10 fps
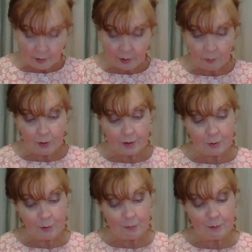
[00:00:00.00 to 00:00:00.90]
and get what
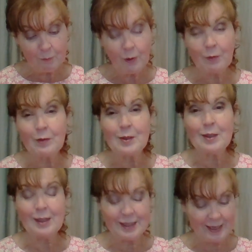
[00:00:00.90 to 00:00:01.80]
scraps of breakfast
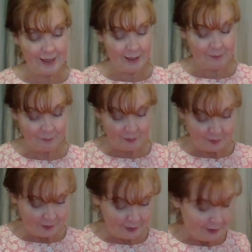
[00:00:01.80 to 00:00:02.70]
I can.
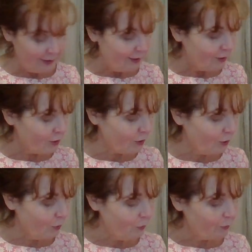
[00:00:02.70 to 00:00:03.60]

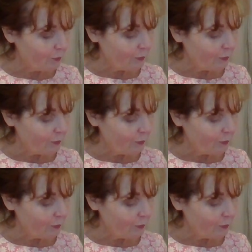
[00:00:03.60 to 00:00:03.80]
So,